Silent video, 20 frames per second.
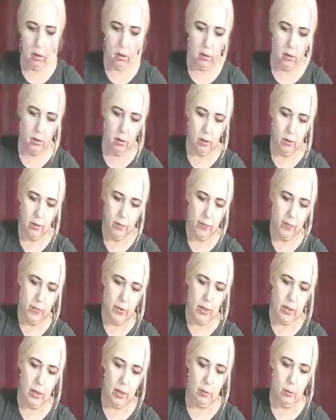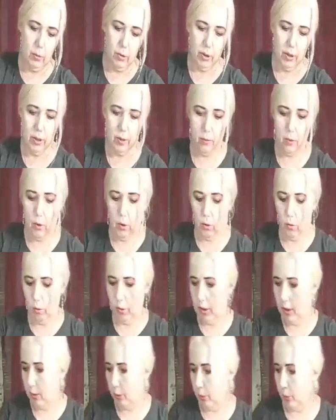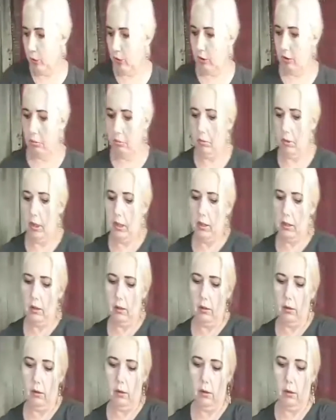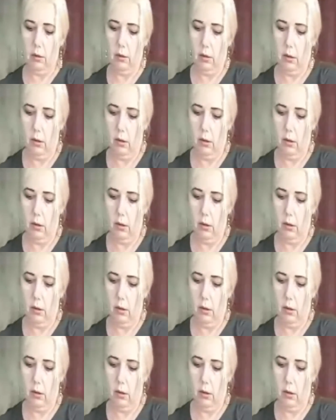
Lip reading: and they bring them home and they put them in a